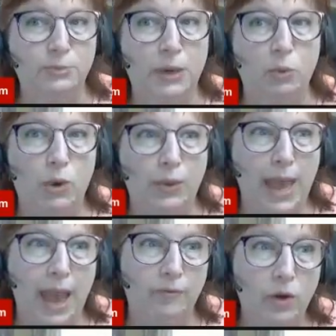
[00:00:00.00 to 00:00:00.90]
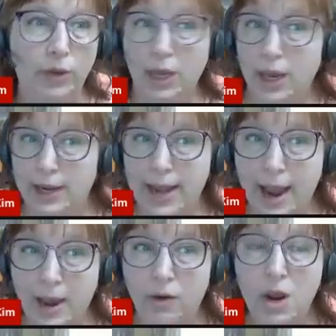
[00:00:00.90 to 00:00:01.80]
But what we have going on
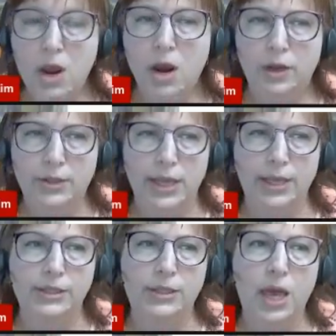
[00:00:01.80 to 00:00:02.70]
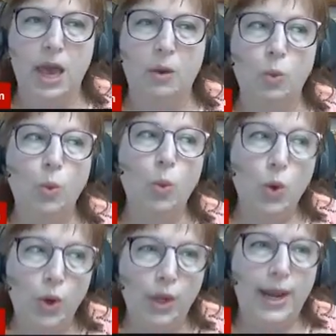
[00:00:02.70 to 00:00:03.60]
now are things that
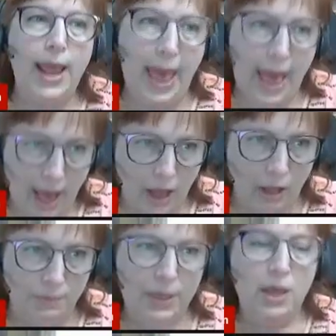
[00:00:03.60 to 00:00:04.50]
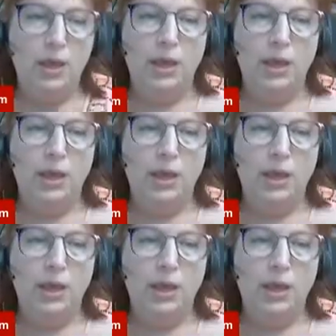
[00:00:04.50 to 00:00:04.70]
would help